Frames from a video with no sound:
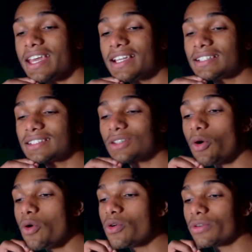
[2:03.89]
it is
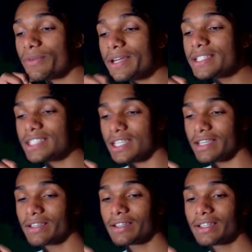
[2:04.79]
so
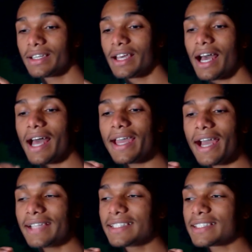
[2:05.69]
cringy.
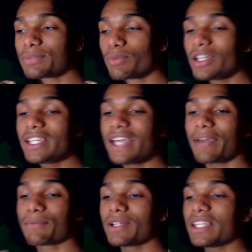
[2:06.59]
I
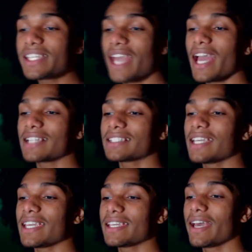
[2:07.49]
really can't
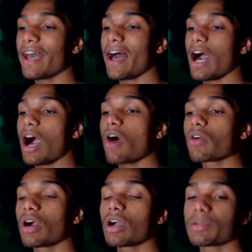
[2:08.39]
take how
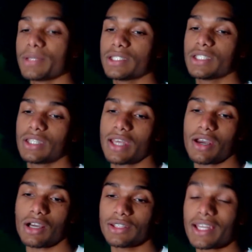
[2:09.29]
garbage they
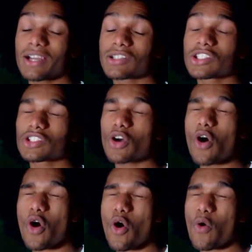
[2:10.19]
are. They are
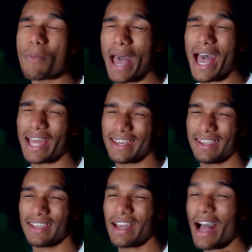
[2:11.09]
so bad.
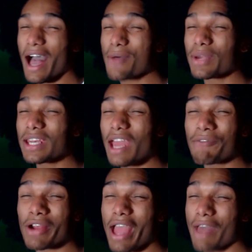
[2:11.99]
I would
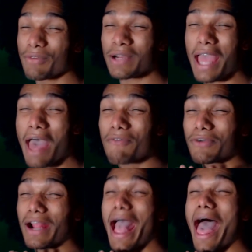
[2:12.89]
never, ever,
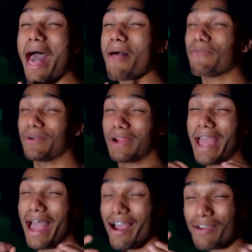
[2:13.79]
ever, ever,
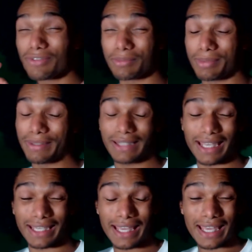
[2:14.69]
ever be,
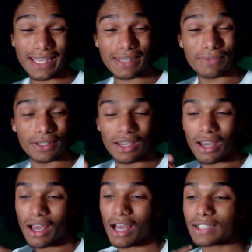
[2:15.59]
like, even
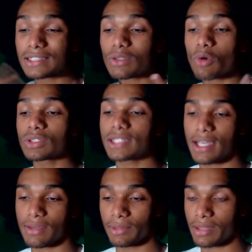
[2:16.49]

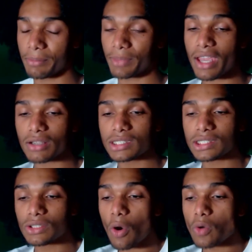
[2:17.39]
associate with them. They are so